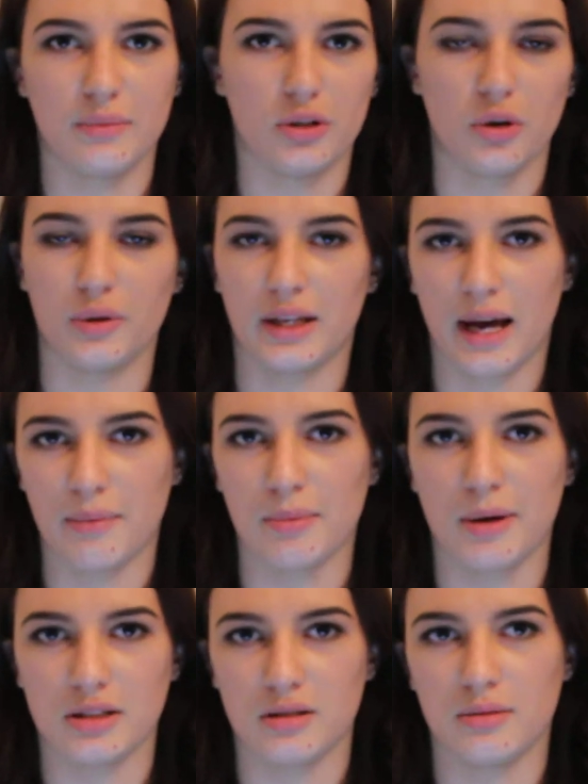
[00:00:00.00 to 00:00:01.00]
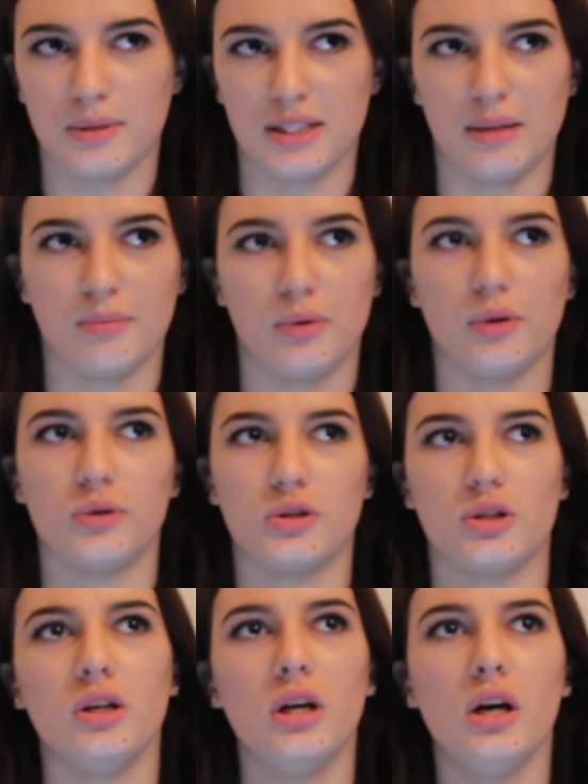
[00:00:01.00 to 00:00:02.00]
We don't want the camera person to be seen. But we
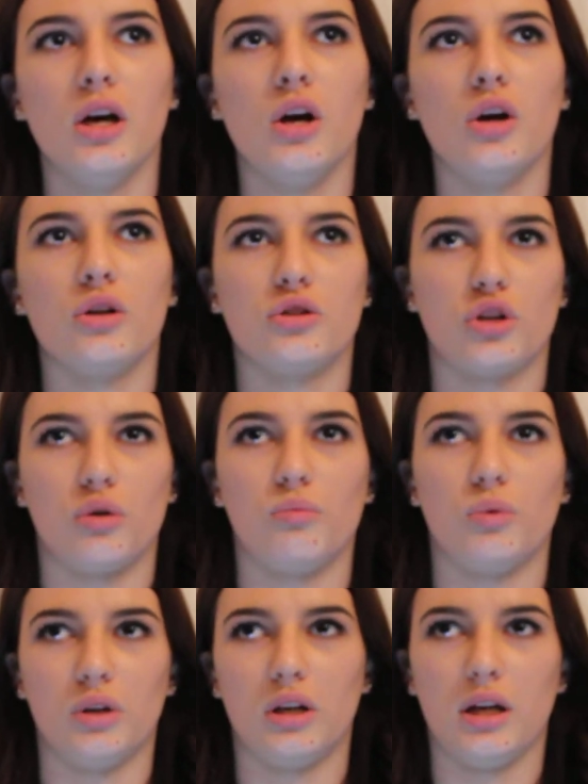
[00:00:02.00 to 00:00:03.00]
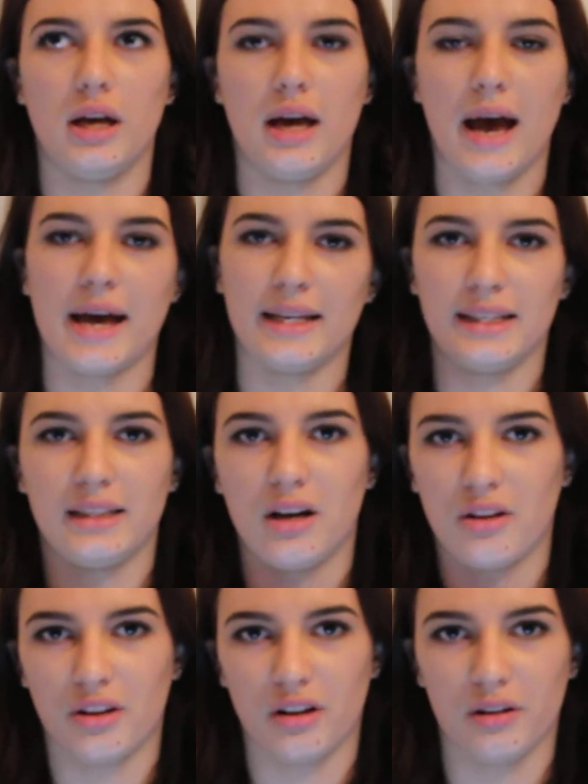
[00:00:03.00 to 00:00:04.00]
also don't want any
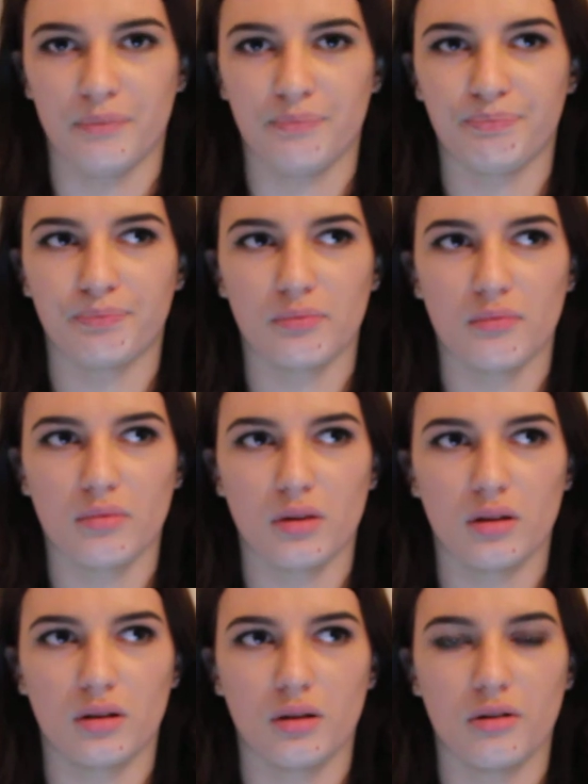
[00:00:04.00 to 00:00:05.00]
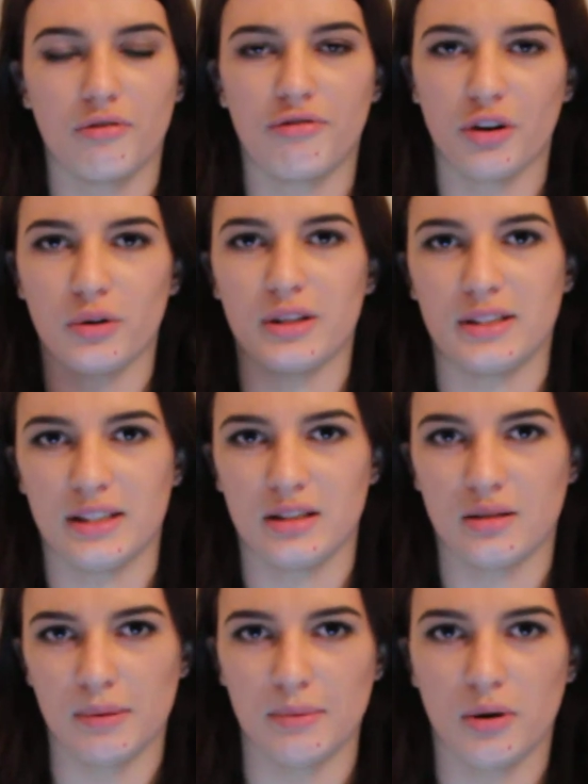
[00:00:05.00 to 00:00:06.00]
other focuses
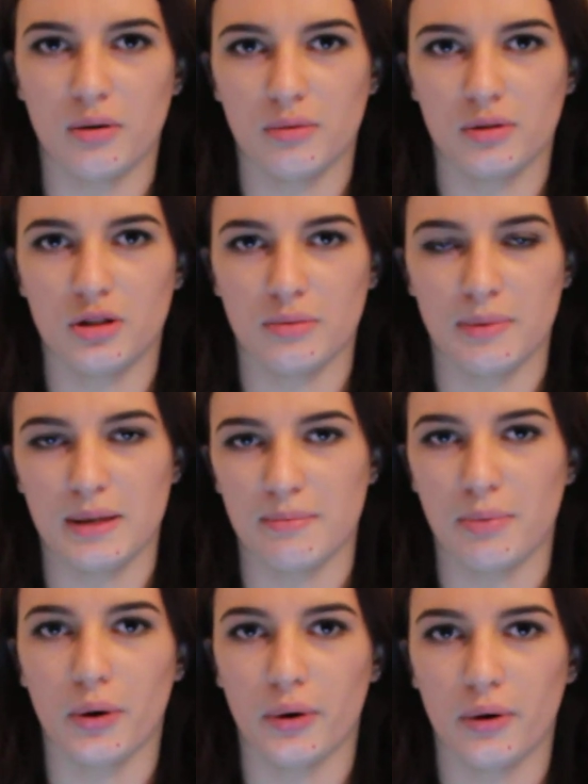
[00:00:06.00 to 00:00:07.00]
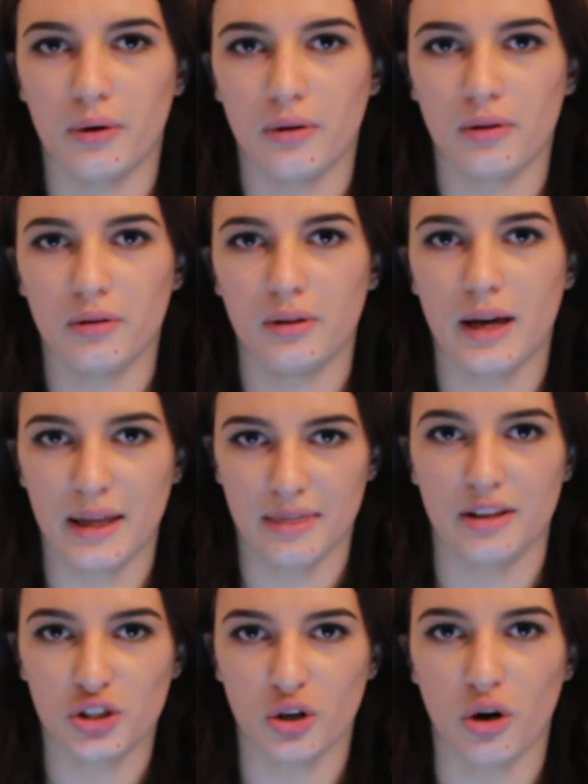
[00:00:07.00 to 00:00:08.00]
to be put in
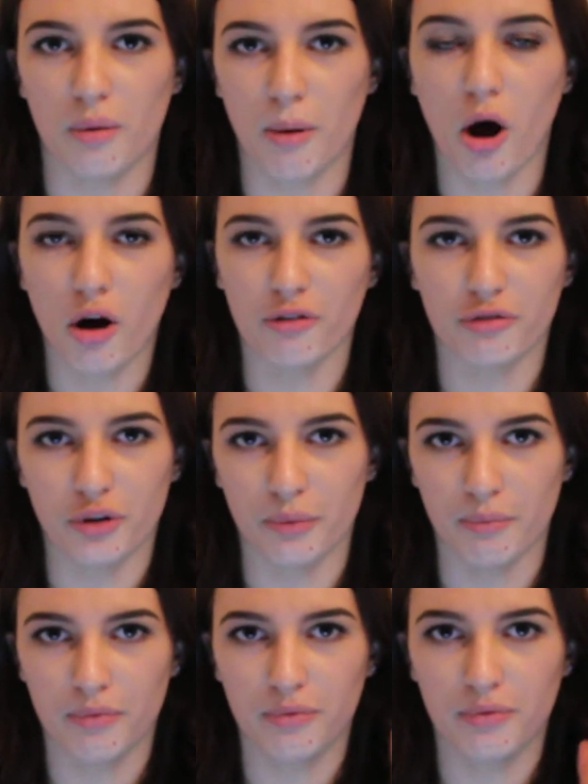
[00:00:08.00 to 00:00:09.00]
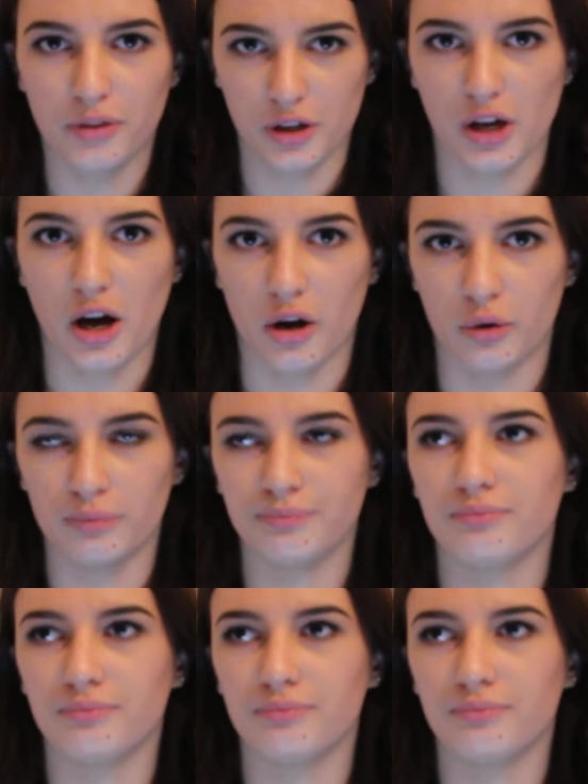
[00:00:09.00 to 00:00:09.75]
the shot apart from the girl.